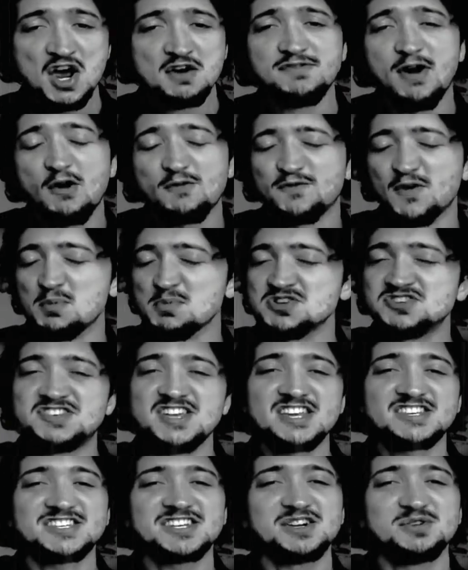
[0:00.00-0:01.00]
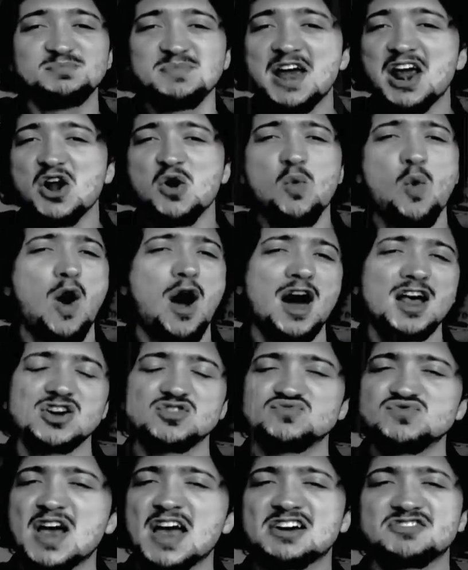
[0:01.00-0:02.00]
Vote for medicinal
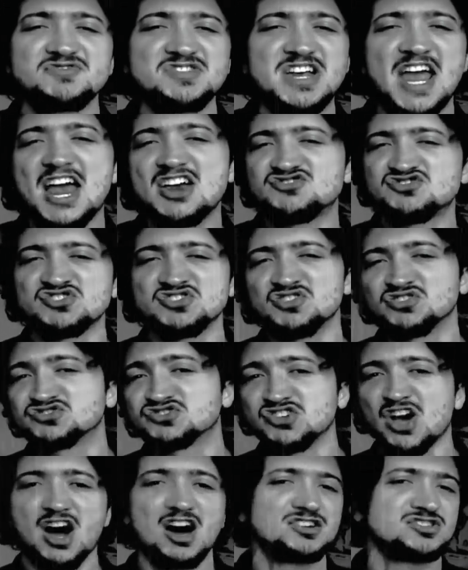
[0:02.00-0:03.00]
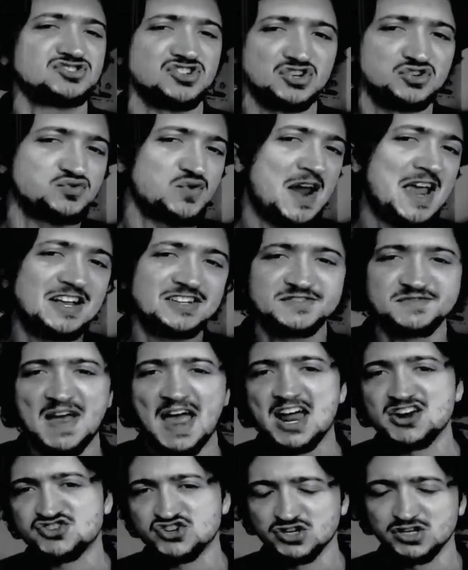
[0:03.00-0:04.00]
marijuana, recreational saunas, or
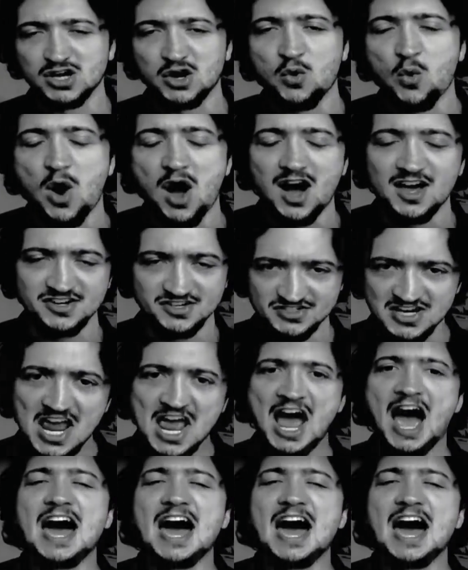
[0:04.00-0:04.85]
transvaginal iguanas.